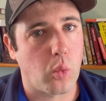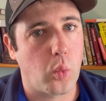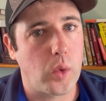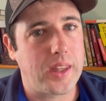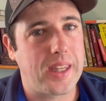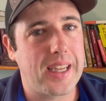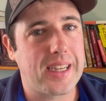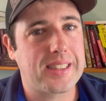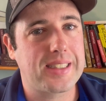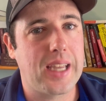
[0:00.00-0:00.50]
with
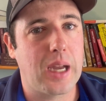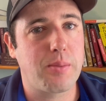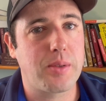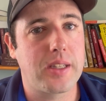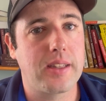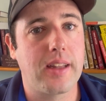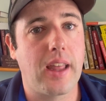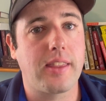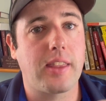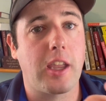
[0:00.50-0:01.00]
the
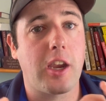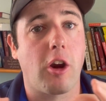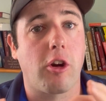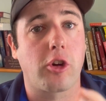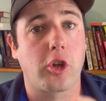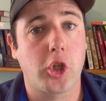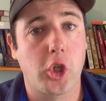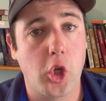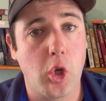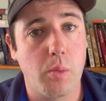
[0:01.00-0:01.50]
exception that they are
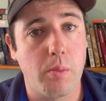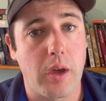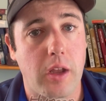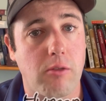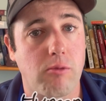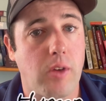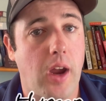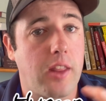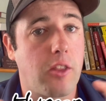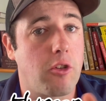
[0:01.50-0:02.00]
human
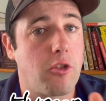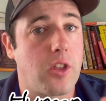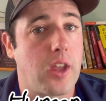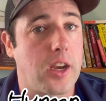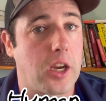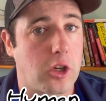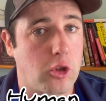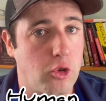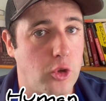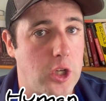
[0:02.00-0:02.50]
rather than
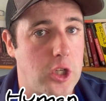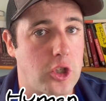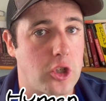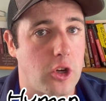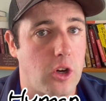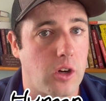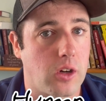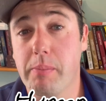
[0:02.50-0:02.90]
a creature.